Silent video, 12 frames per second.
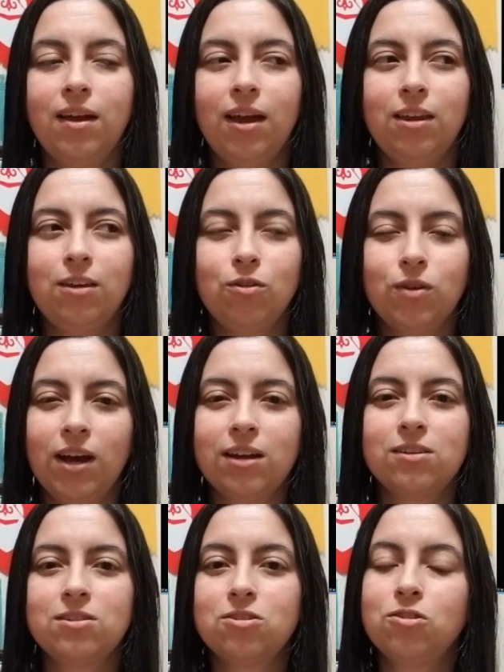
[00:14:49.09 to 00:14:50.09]
And you
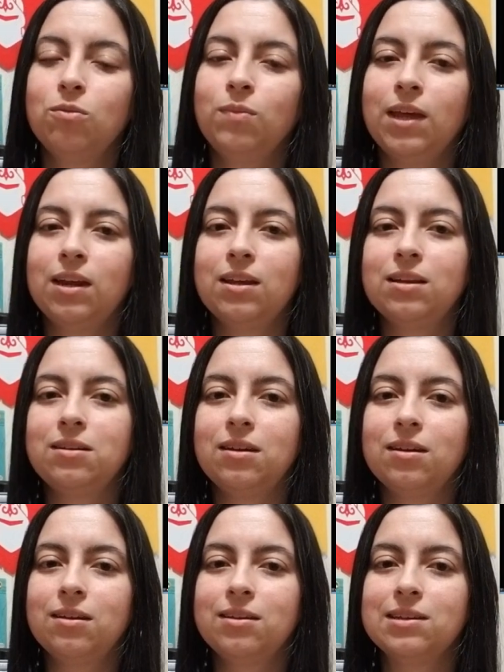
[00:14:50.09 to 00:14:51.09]
kind of assume that it
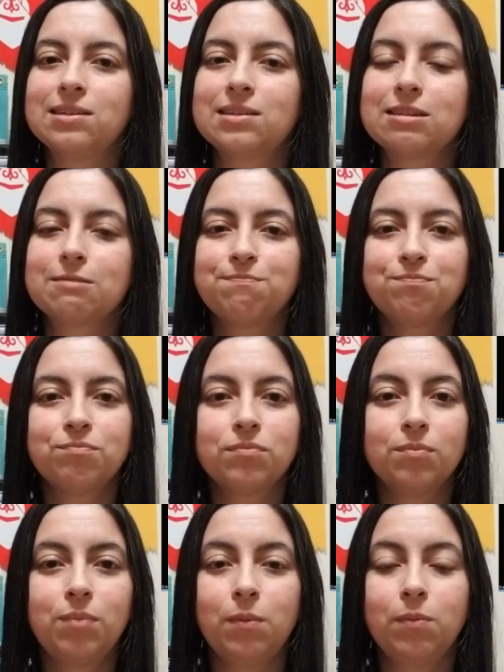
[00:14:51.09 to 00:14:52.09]
is
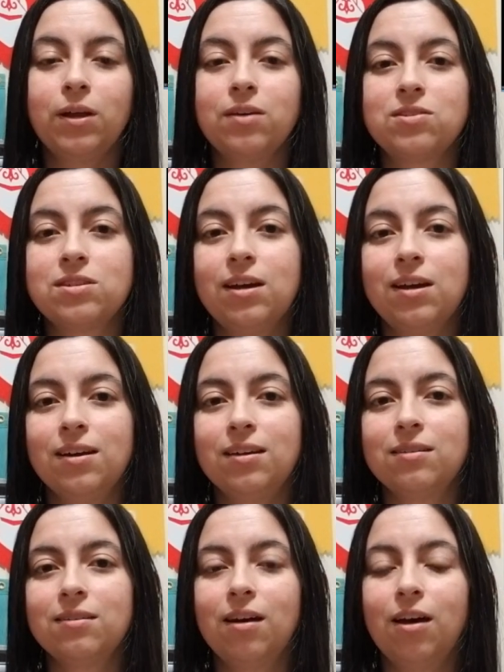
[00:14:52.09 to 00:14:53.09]
people
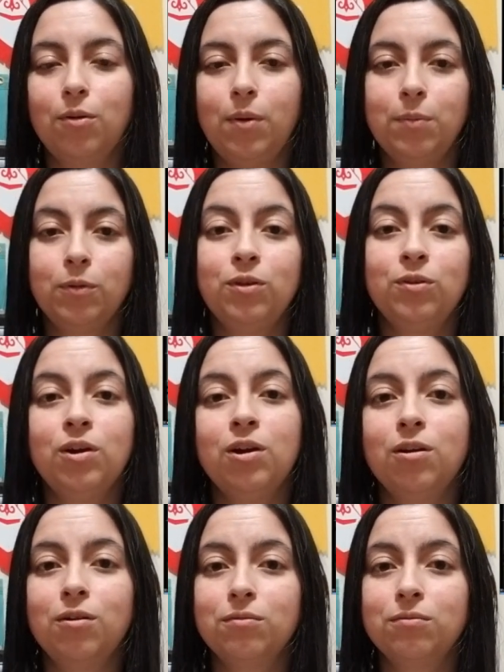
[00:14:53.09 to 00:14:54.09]
outside, other people you
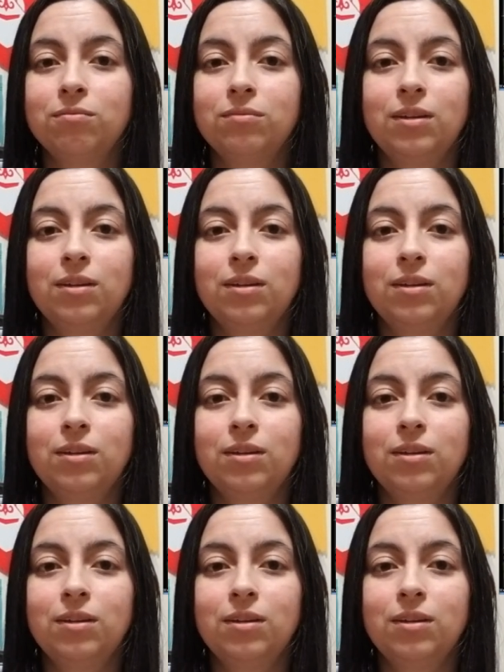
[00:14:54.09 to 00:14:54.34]
know.